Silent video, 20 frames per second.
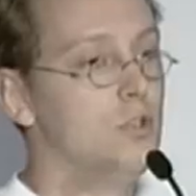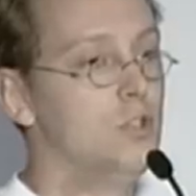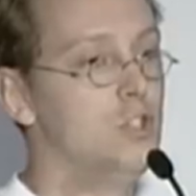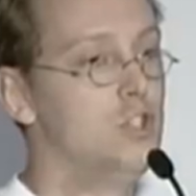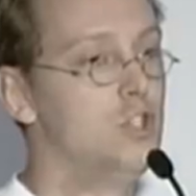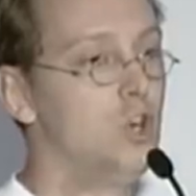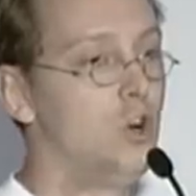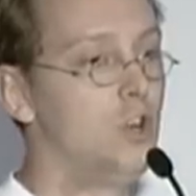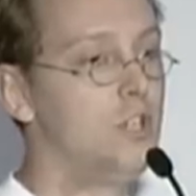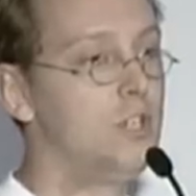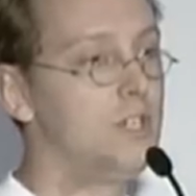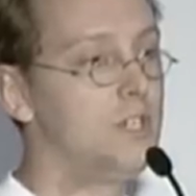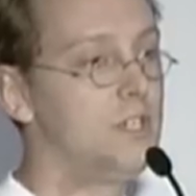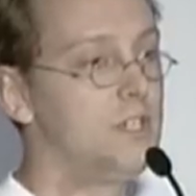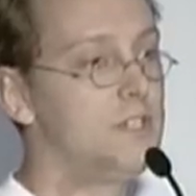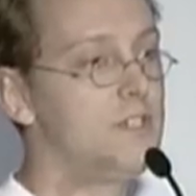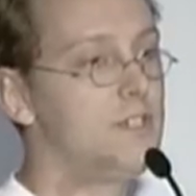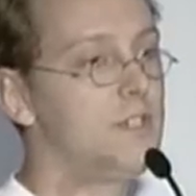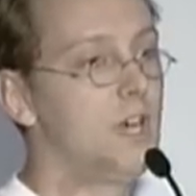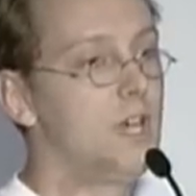joined at
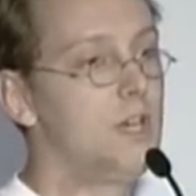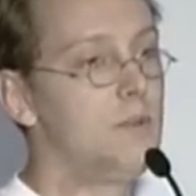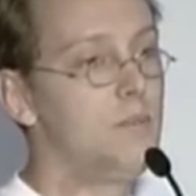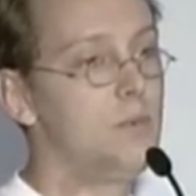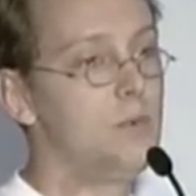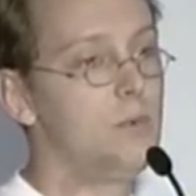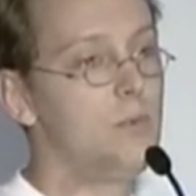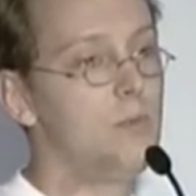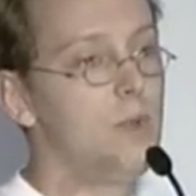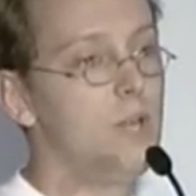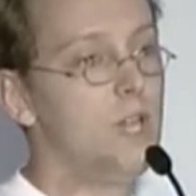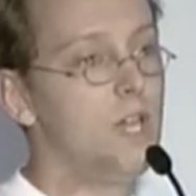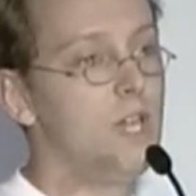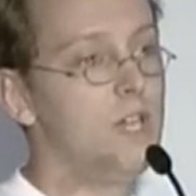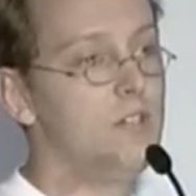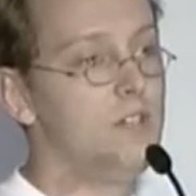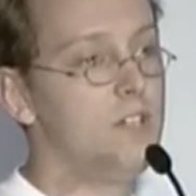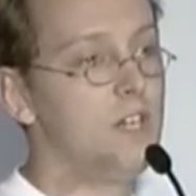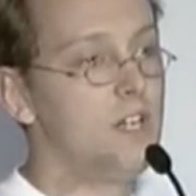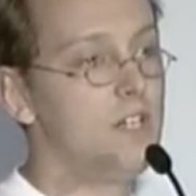this time,
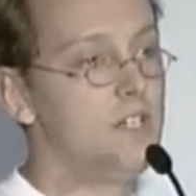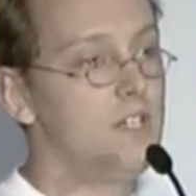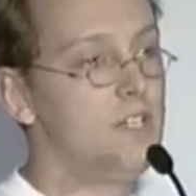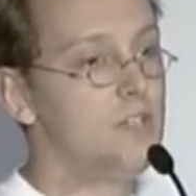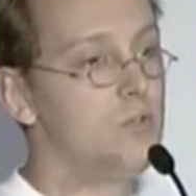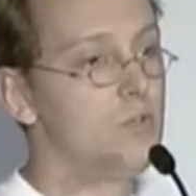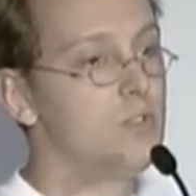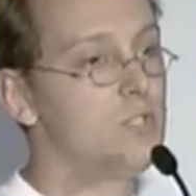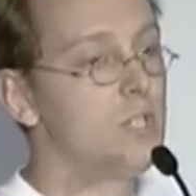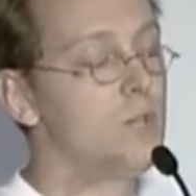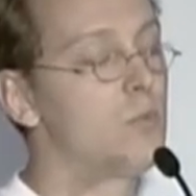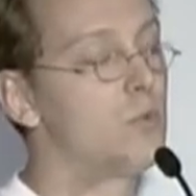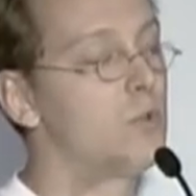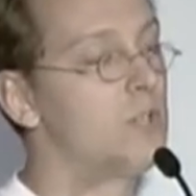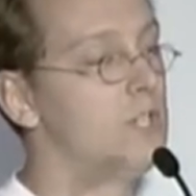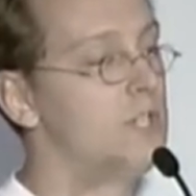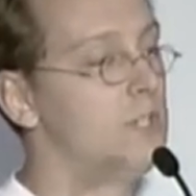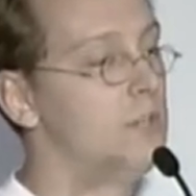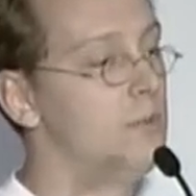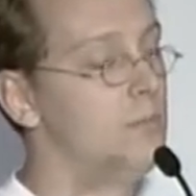and the idea is to
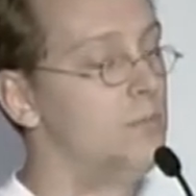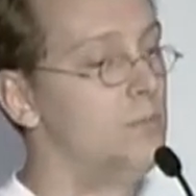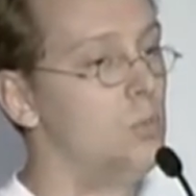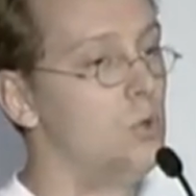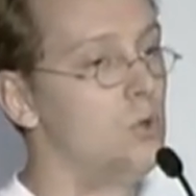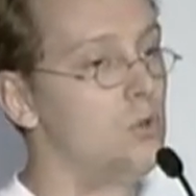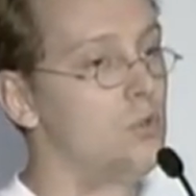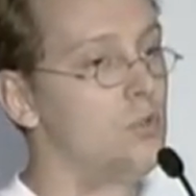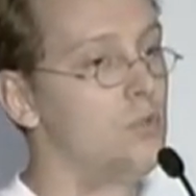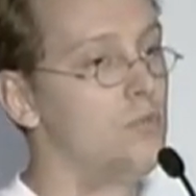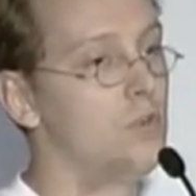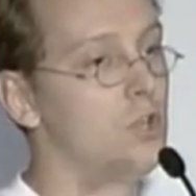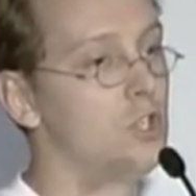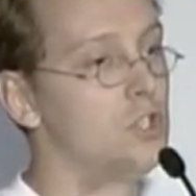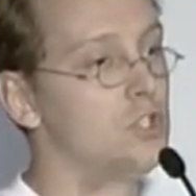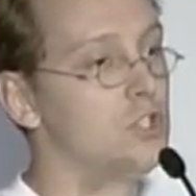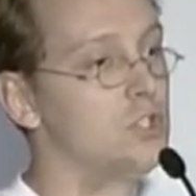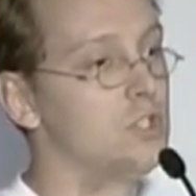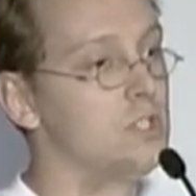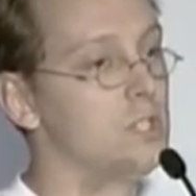separate both
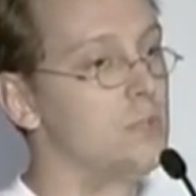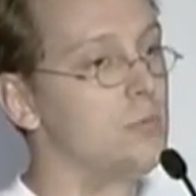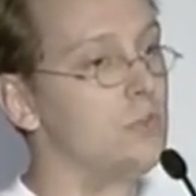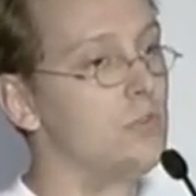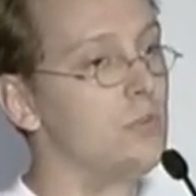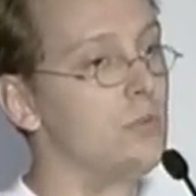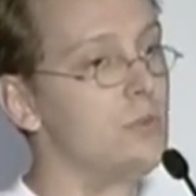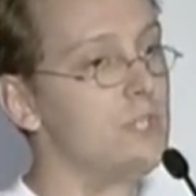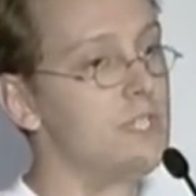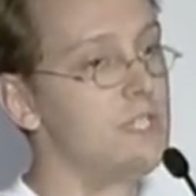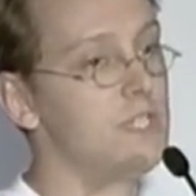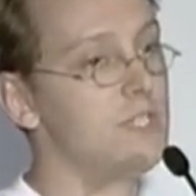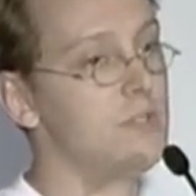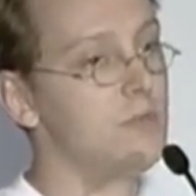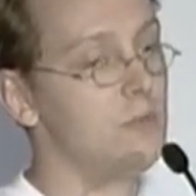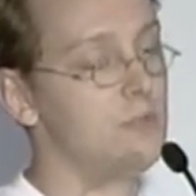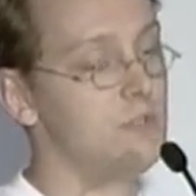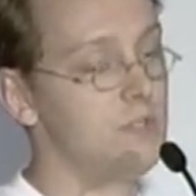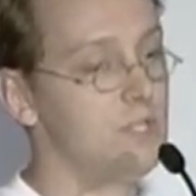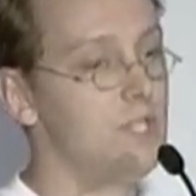functions, and we will
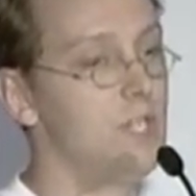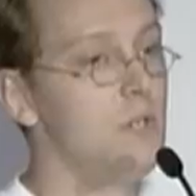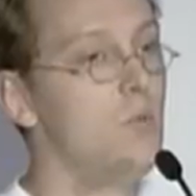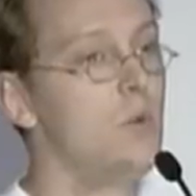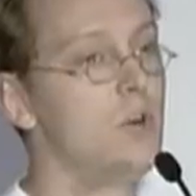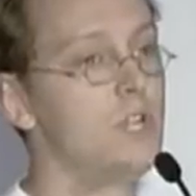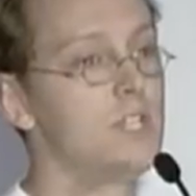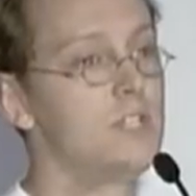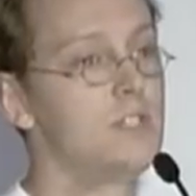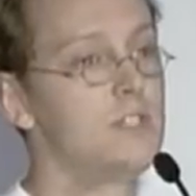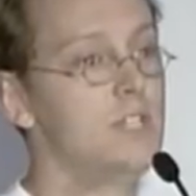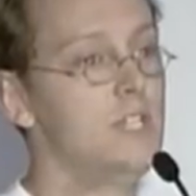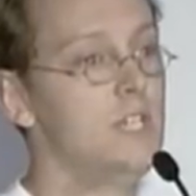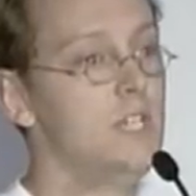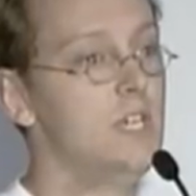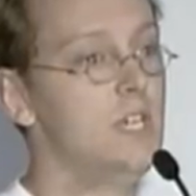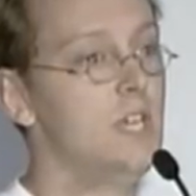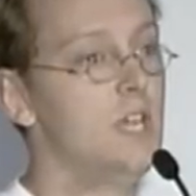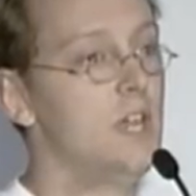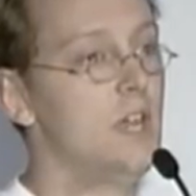see what is
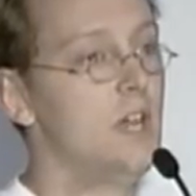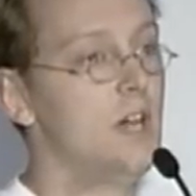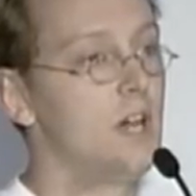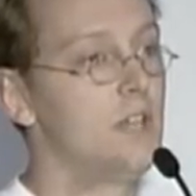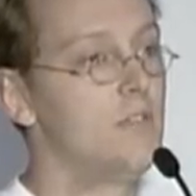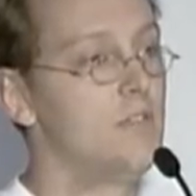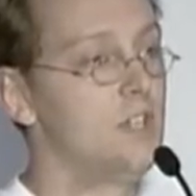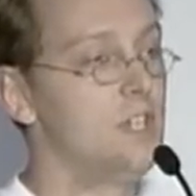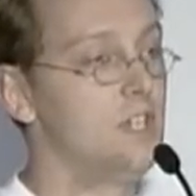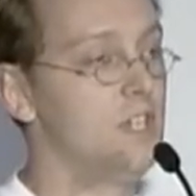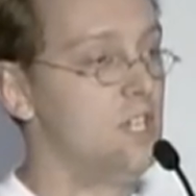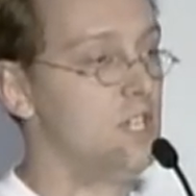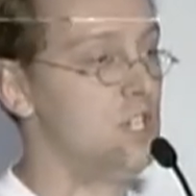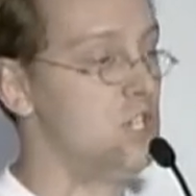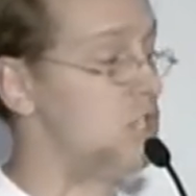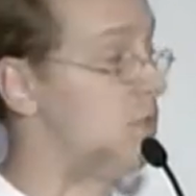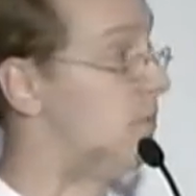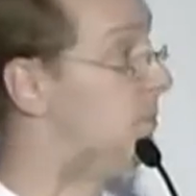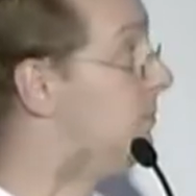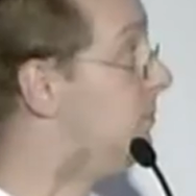the
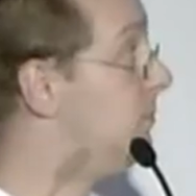advantage.